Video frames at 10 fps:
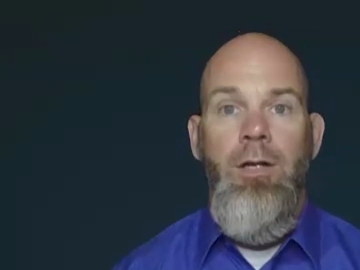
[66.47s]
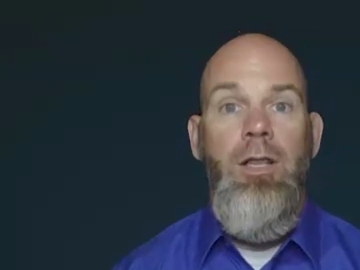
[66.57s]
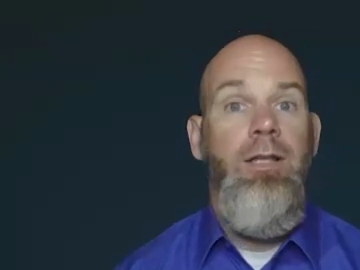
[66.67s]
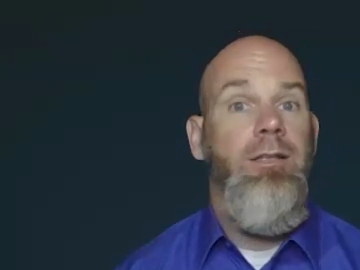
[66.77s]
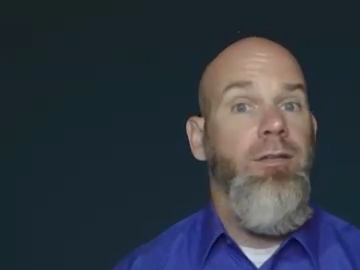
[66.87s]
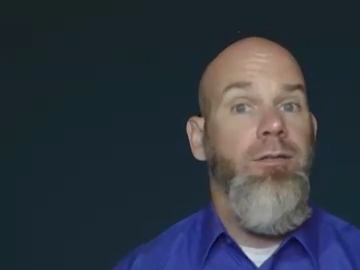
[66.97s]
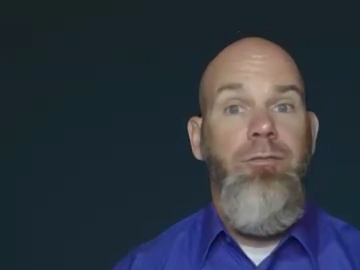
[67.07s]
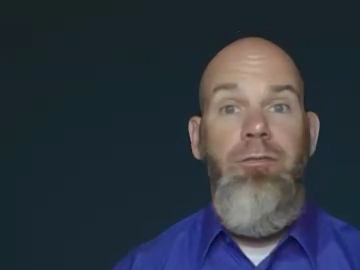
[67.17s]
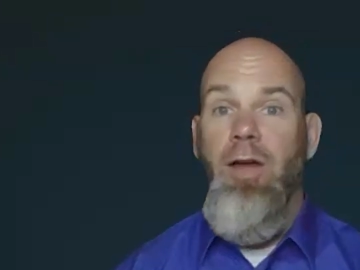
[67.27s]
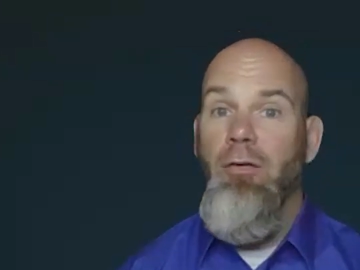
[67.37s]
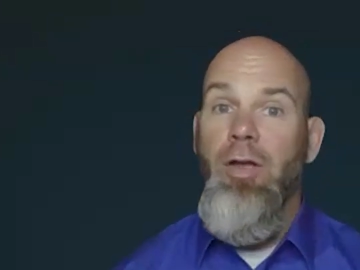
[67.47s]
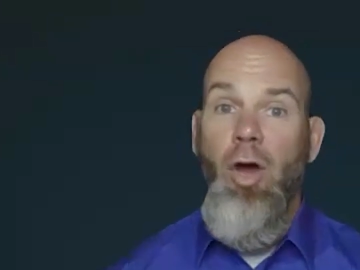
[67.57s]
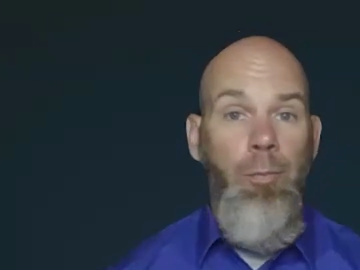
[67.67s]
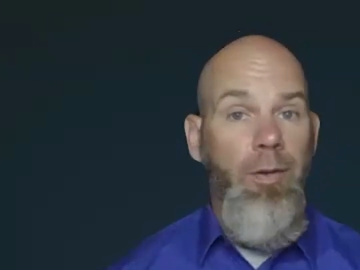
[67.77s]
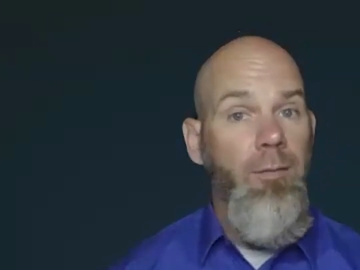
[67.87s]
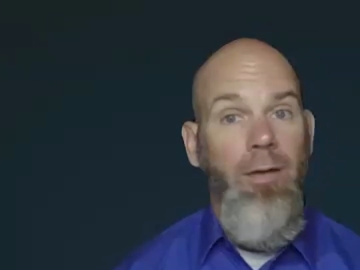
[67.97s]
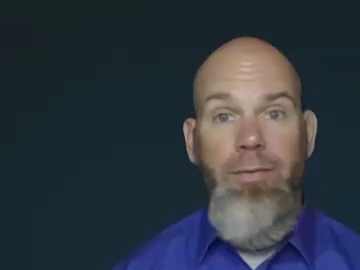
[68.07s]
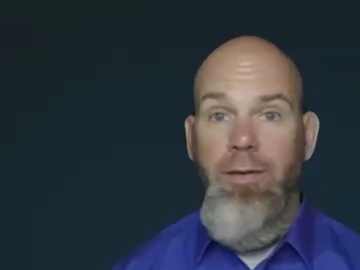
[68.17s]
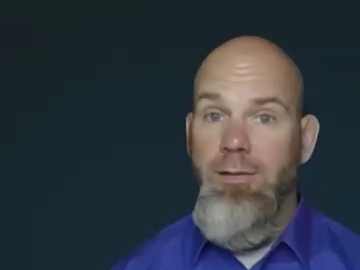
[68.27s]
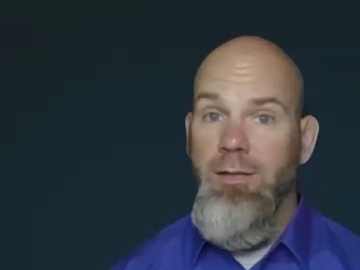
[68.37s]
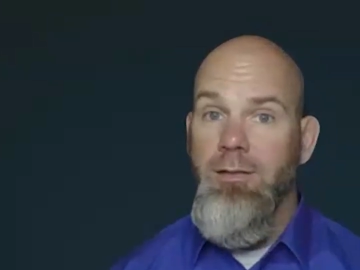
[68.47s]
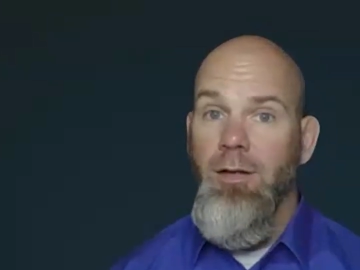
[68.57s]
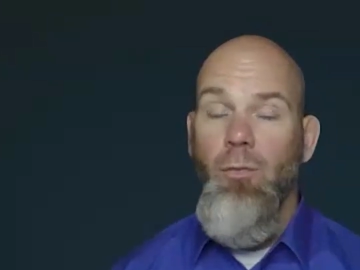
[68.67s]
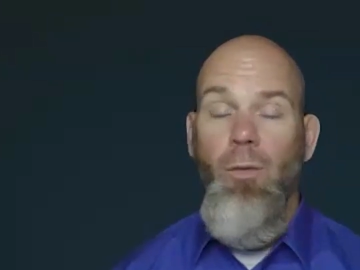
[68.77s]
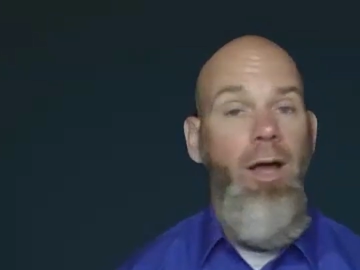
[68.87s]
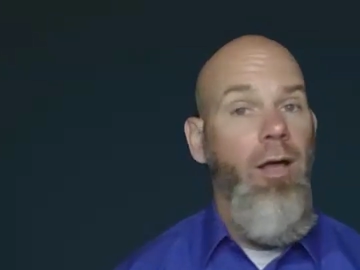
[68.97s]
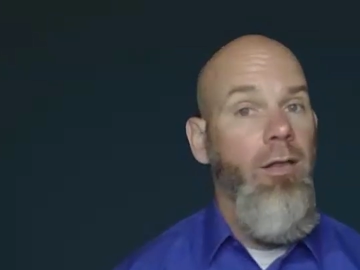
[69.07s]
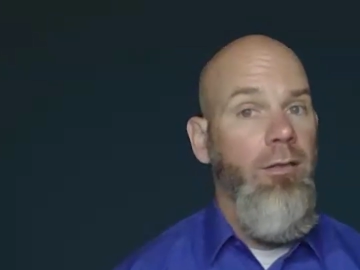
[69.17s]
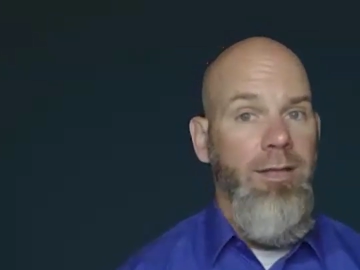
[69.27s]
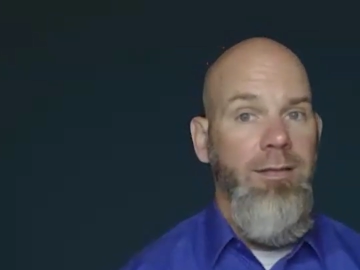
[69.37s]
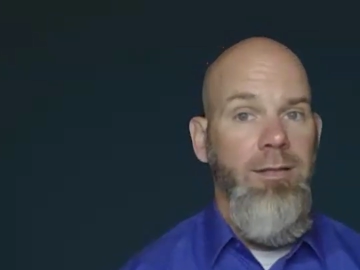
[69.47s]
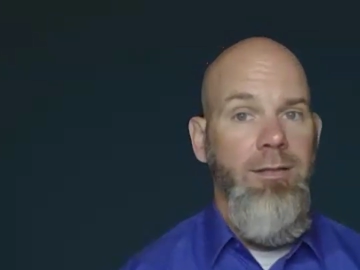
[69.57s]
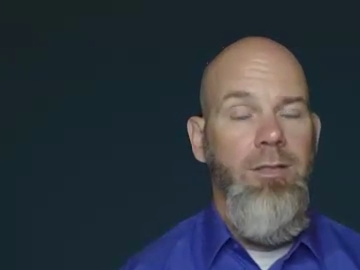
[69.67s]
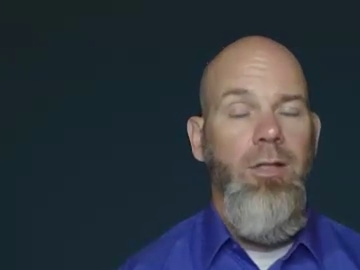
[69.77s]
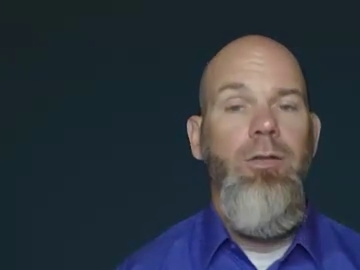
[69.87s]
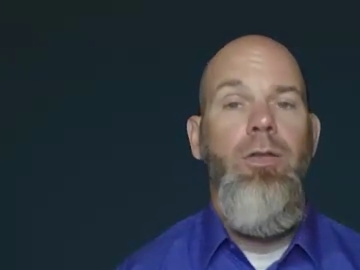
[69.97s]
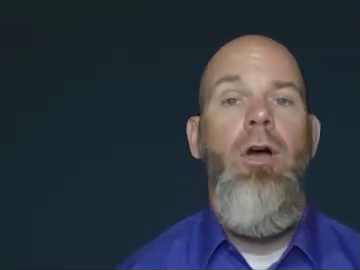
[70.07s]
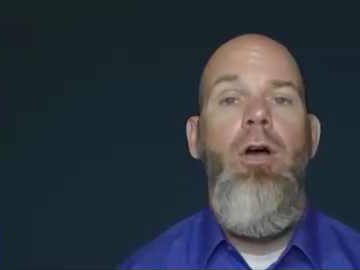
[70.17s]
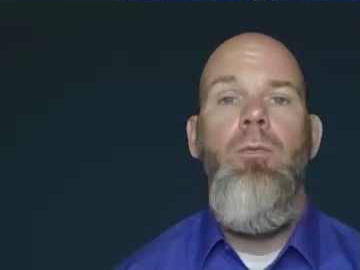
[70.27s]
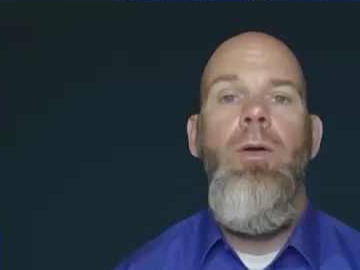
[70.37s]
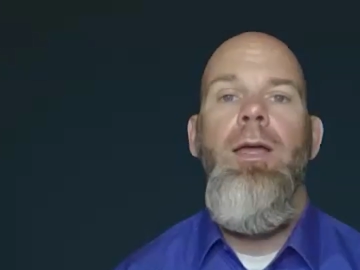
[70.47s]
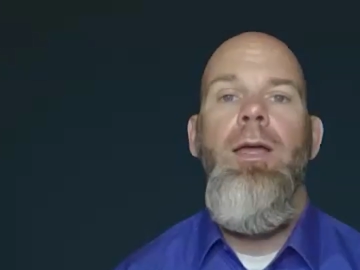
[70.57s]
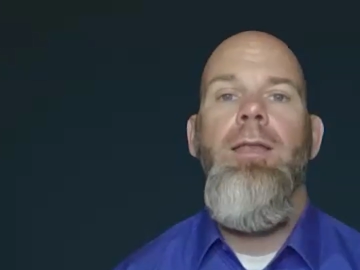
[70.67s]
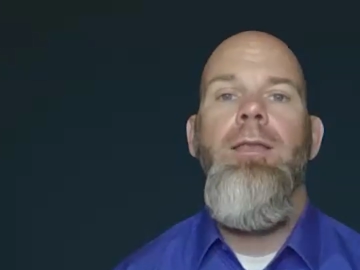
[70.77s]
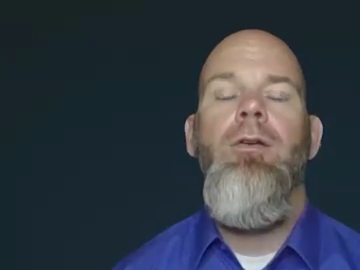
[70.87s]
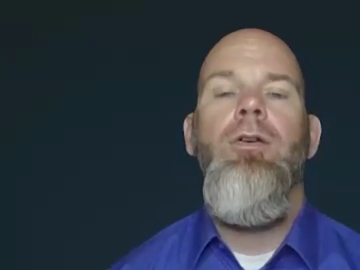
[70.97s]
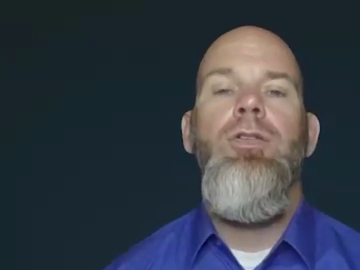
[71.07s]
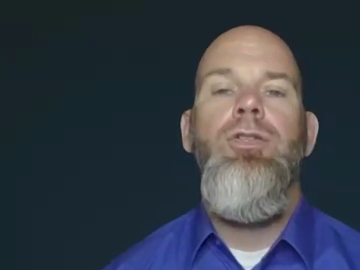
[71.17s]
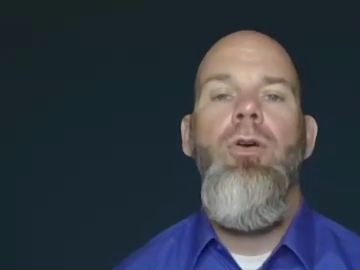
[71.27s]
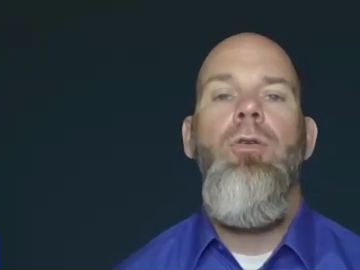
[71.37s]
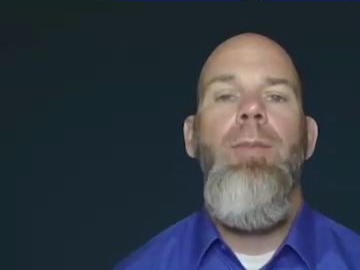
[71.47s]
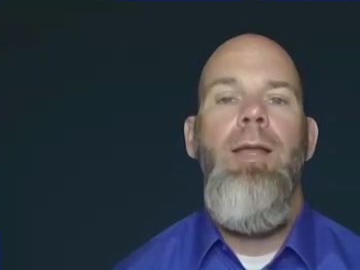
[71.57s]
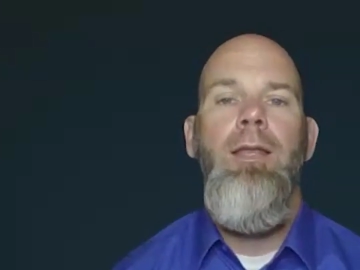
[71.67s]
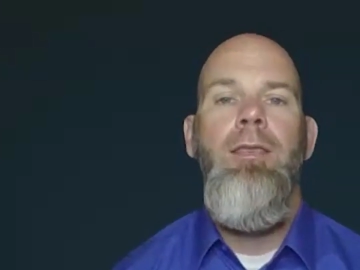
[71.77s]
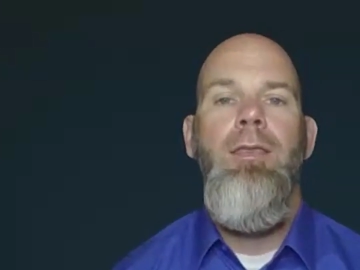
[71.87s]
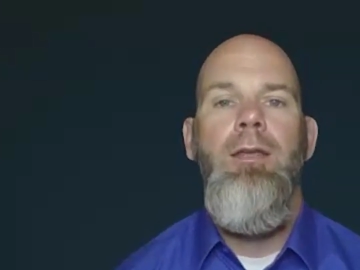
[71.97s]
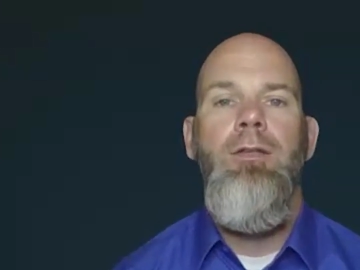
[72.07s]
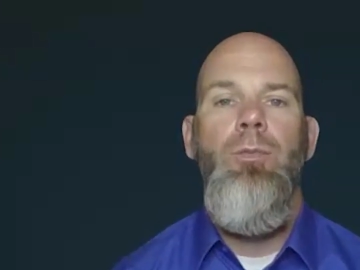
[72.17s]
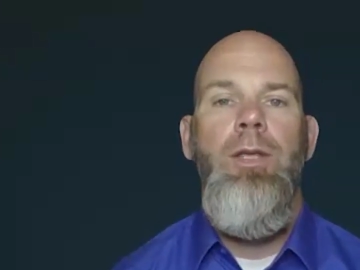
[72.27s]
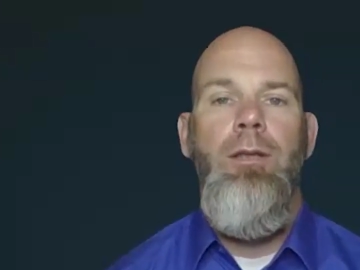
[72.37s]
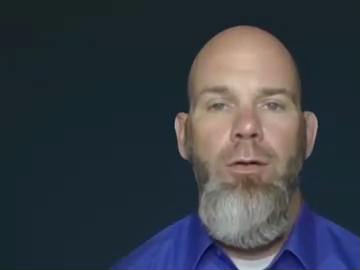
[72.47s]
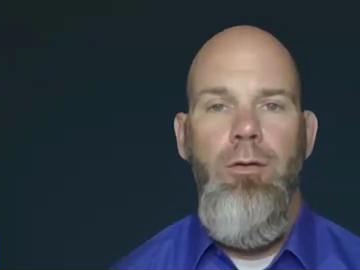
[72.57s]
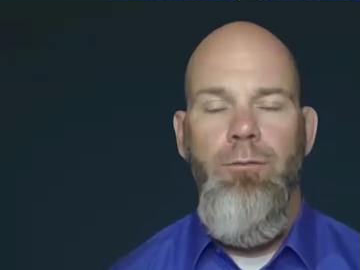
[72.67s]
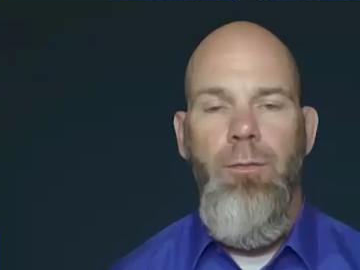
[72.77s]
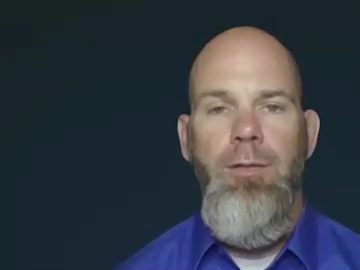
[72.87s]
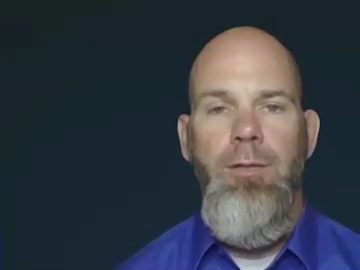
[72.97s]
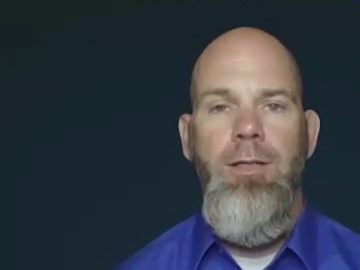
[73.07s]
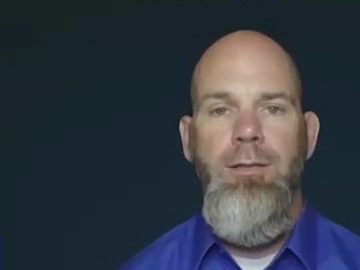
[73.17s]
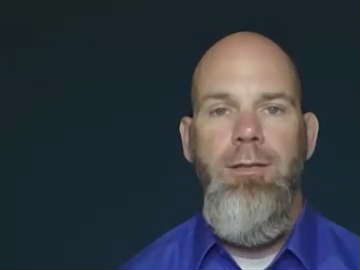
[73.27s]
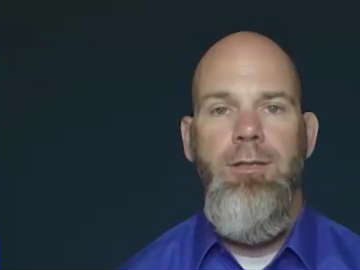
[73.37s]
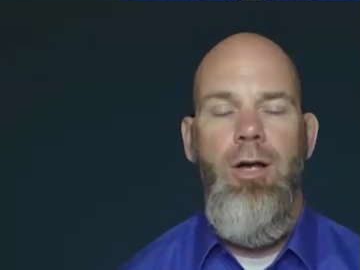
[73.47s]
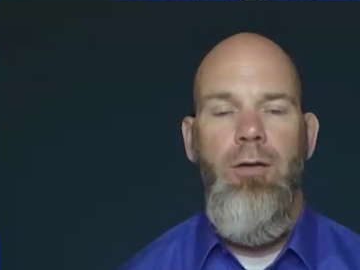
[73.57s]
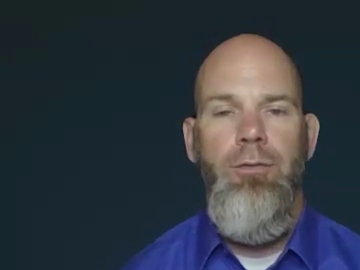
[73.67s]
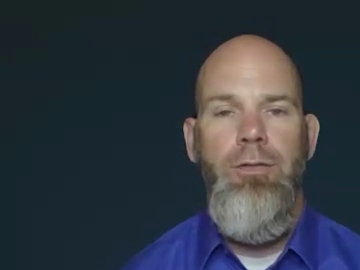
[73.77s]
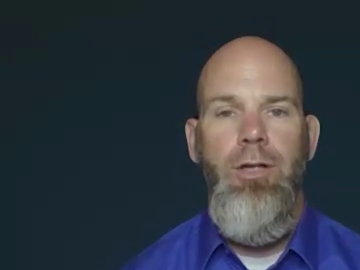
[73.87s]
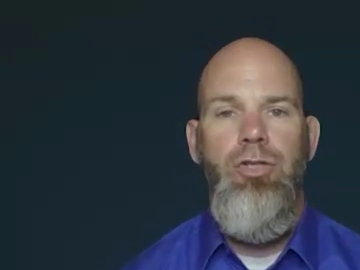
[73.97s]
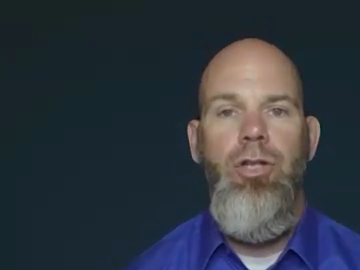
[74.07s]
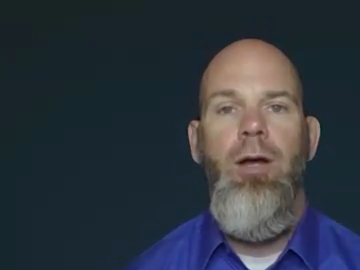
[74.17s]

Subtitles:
Clint is very open about things he's done well, lessons he's learned the hard way, and there are so many things we can learn from listening to this conversation.